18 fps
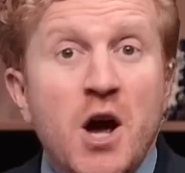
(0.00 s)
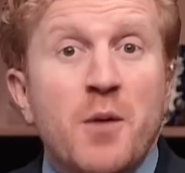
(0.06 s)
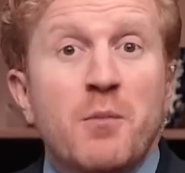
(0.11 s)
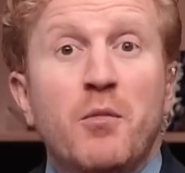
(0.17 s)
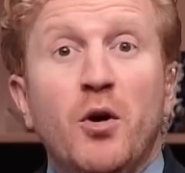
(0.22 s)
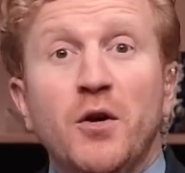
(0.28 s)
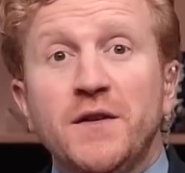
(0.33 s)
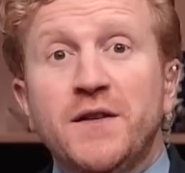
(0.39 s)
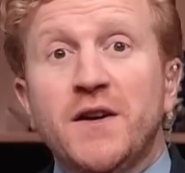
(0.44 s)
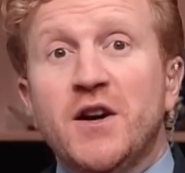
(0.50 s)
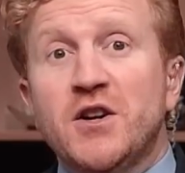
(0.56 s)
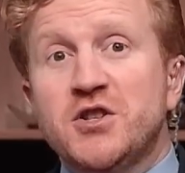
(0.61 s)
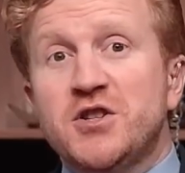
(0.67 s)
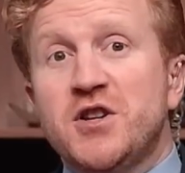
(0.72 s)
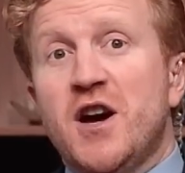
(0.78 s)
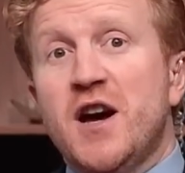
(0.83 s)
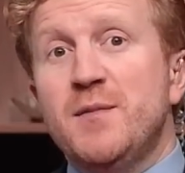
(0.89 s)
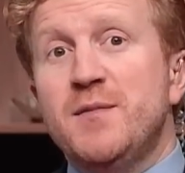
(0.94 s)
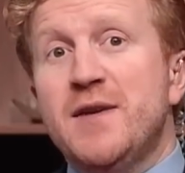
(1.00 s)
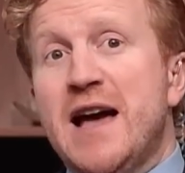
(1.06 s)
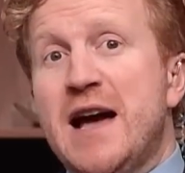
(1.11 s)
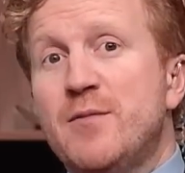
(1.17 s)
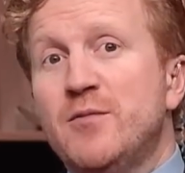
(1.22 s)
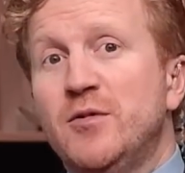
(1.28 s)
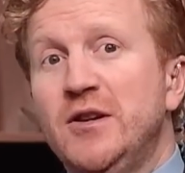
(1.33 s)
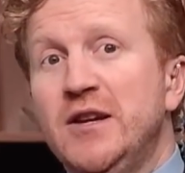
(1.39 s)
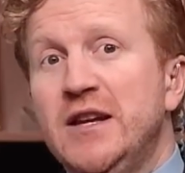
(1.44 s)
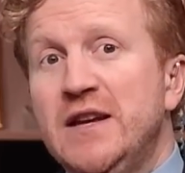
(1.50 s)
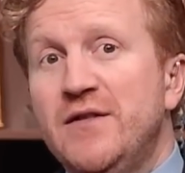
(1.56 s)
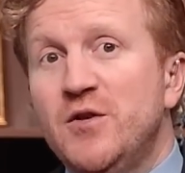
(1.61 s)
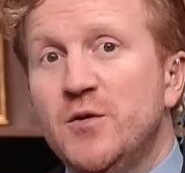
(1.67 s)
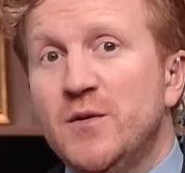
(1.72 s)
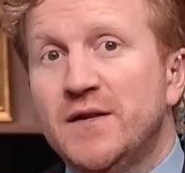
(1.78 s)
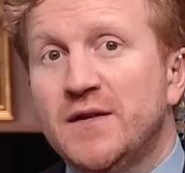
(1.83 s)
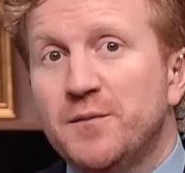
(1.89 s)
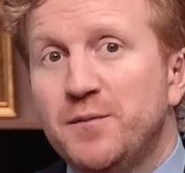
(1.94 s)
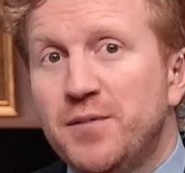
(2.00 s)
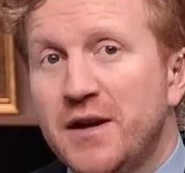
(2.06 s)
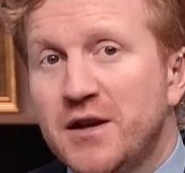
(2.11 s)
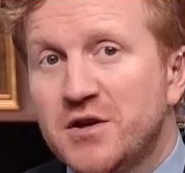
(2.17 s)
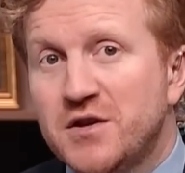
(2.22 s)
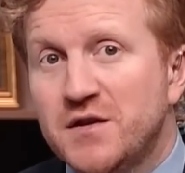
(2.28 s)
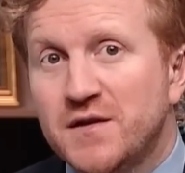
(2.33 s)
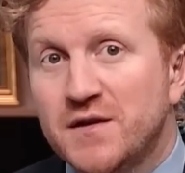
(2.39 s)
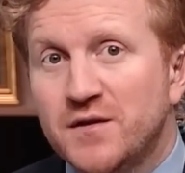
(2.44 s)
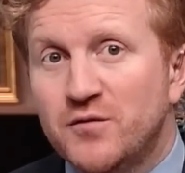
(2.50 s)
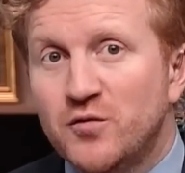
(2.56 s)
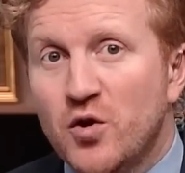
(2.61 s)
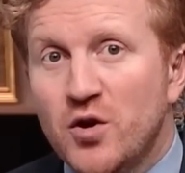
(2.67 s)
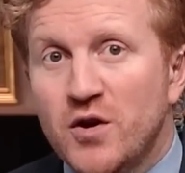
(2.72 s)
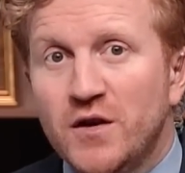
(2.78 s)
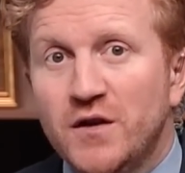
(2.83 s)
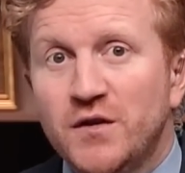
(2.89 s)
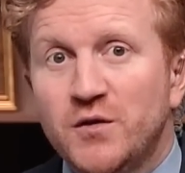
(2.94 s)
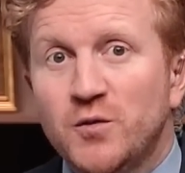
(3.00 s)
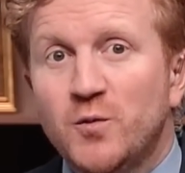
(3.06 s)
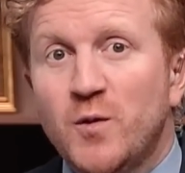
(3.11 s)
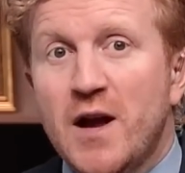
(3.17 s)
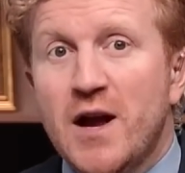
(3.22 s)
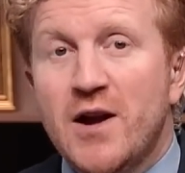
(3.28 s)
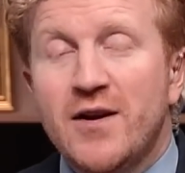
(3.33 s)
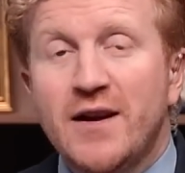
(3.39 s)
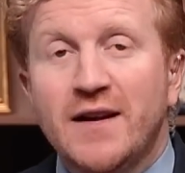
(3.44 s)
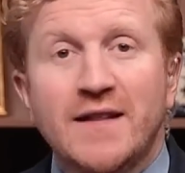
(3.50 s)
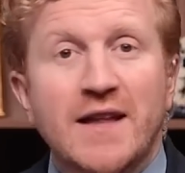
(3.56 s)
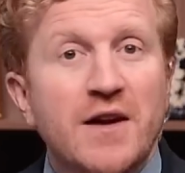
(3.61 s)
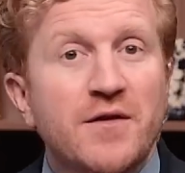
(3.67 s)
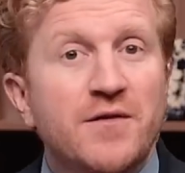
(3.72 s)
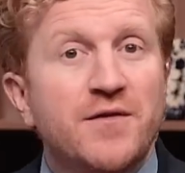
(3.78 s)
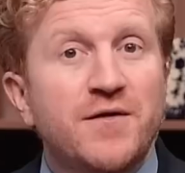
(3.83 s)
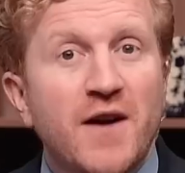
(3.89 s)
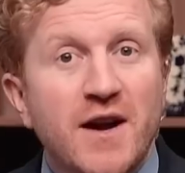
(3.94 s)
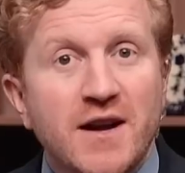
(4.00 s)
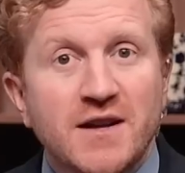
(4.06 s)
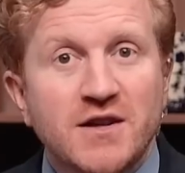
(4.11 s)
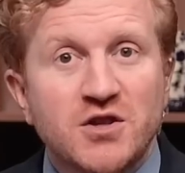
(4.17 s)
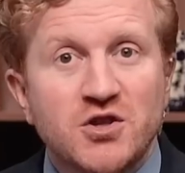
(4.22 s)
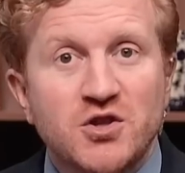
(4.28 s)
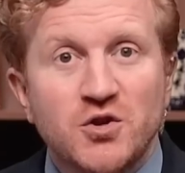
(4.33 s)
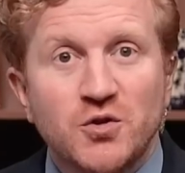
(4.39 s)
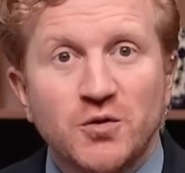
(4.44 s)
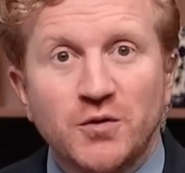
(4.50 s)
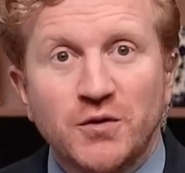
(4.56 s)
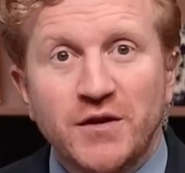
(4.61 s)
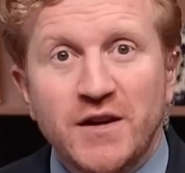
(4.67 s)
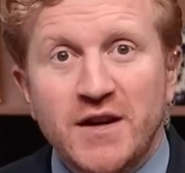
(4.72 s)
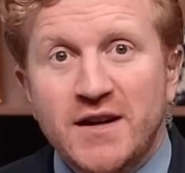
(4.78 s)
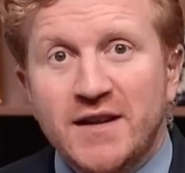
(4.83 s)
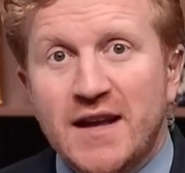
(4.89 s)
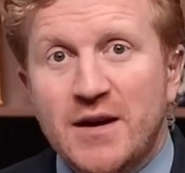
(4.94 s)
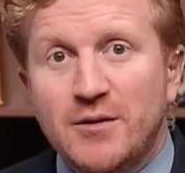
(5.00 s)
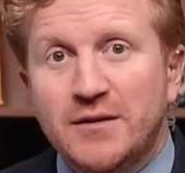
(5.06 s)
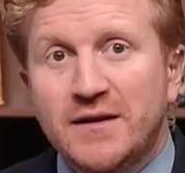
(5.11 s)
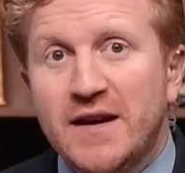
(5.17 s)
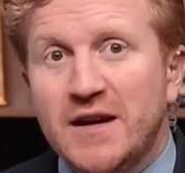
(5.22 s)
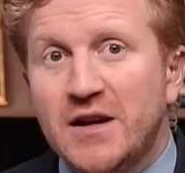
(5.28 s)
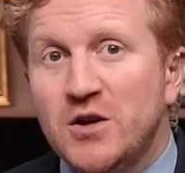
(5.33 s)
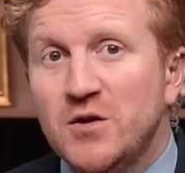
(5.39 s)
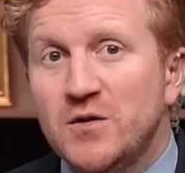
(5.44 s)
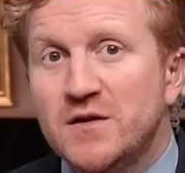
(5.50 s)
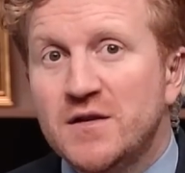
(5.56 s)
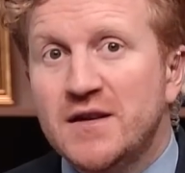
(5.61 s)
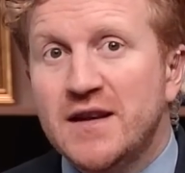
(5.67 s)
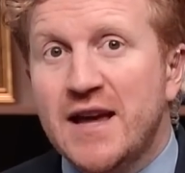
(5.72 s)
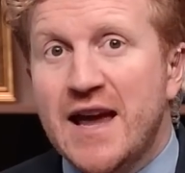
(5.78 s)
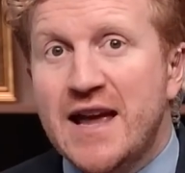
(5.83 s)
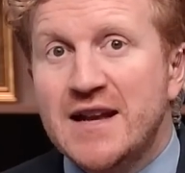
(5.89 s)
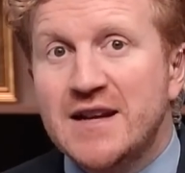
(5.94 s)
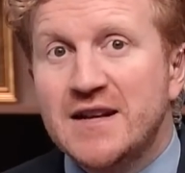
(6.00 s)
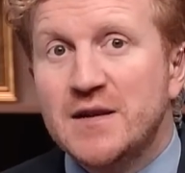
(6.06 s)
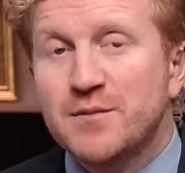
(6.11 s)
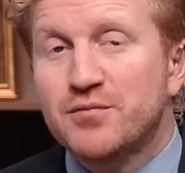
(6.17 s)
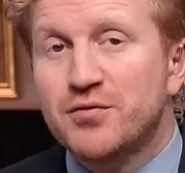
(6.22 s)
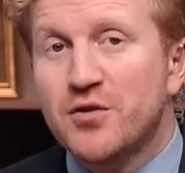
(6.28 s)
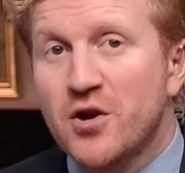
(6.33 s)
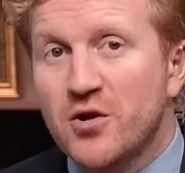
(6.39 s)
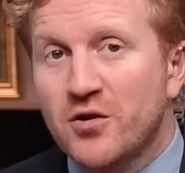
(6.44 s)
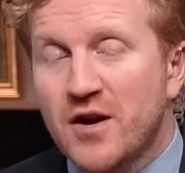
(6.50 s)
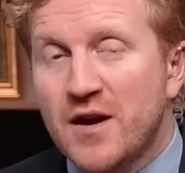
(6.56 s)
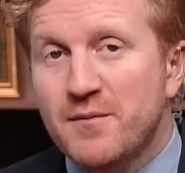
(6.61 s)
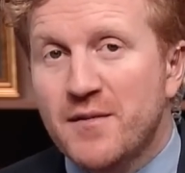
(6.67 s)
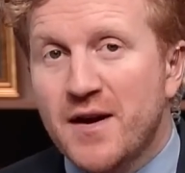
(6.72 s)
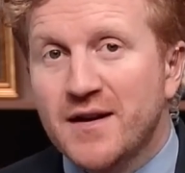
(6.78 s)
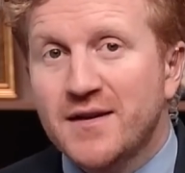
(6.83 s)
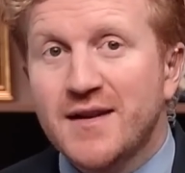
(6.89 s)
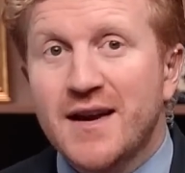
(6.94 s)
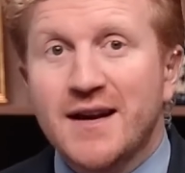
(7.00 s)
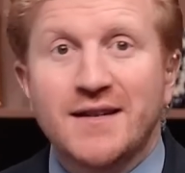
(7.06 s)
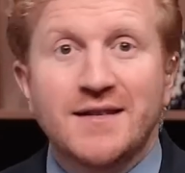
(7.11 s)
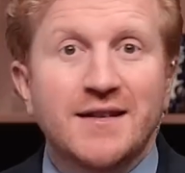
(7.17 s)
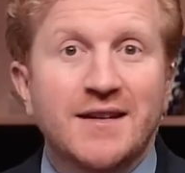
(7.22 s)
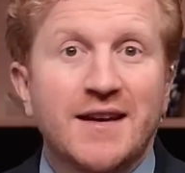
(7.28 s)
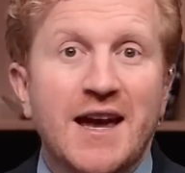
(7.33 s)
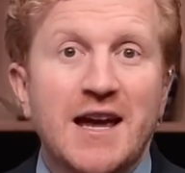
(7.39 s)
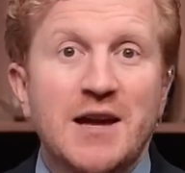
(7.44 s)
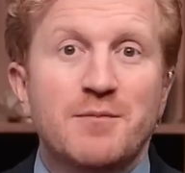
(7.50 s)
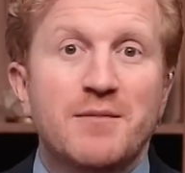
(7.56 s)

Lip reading: Montage time now, and we'll leave you with some pictures of royals wearing their finest jewels. That will take you to the end of the programme. My thanks to Kate